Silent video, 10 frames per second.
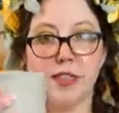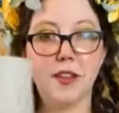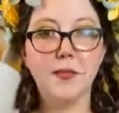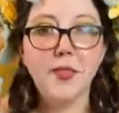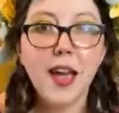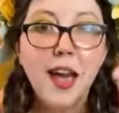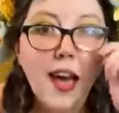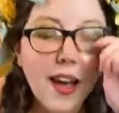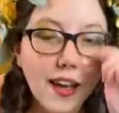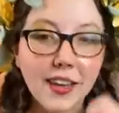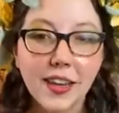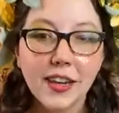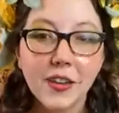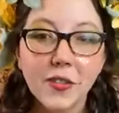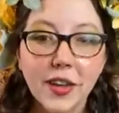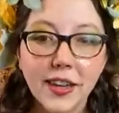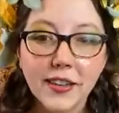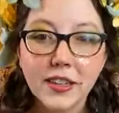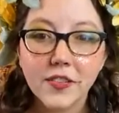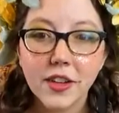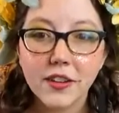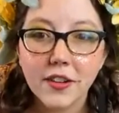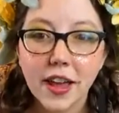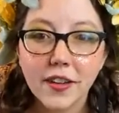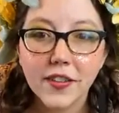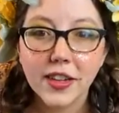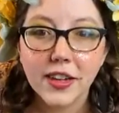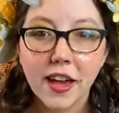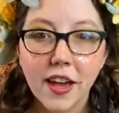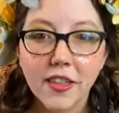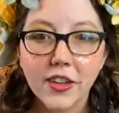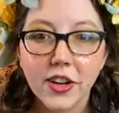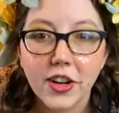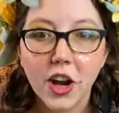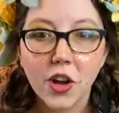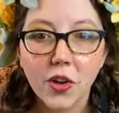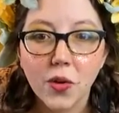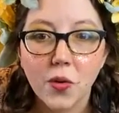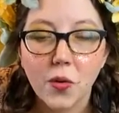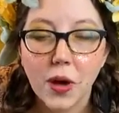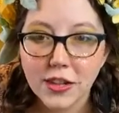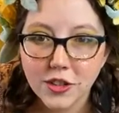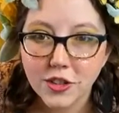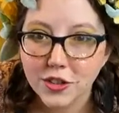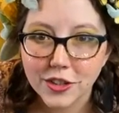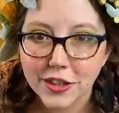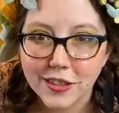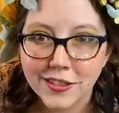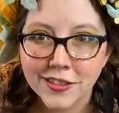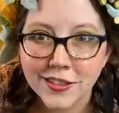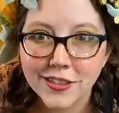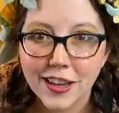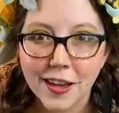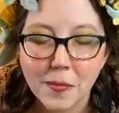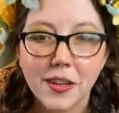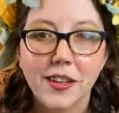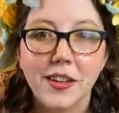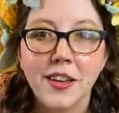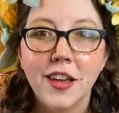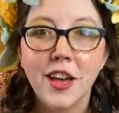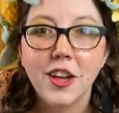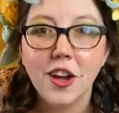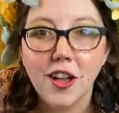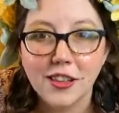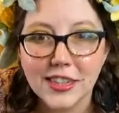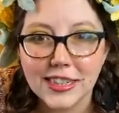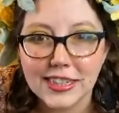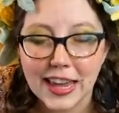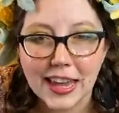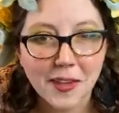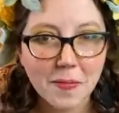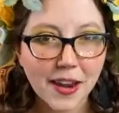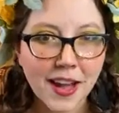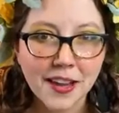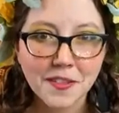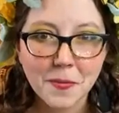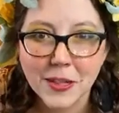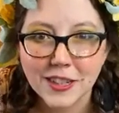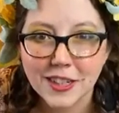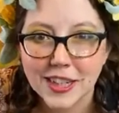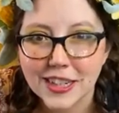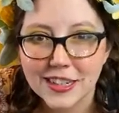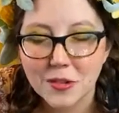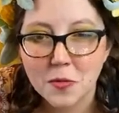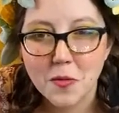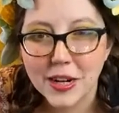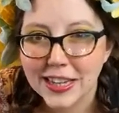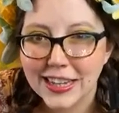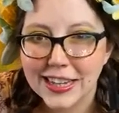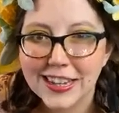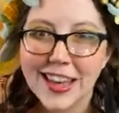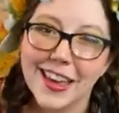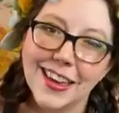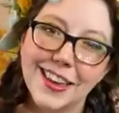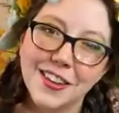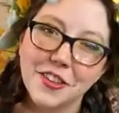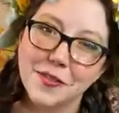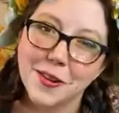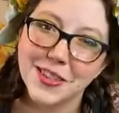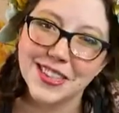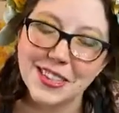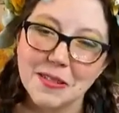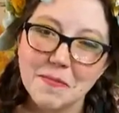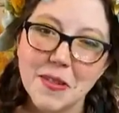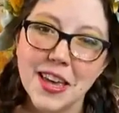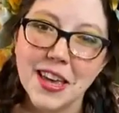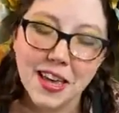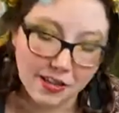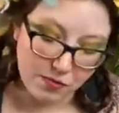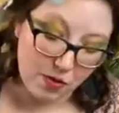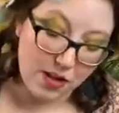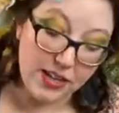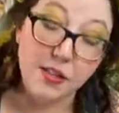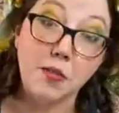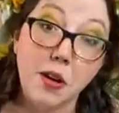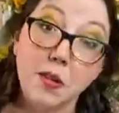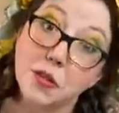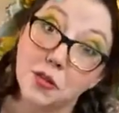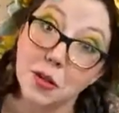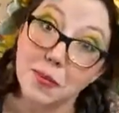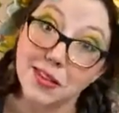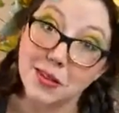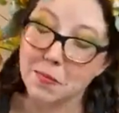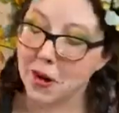So anyways, if y'all don't have any other questions, I'm gonna call it a day, but I've appreciated working and throwing some, well, I didn't throw, trimming some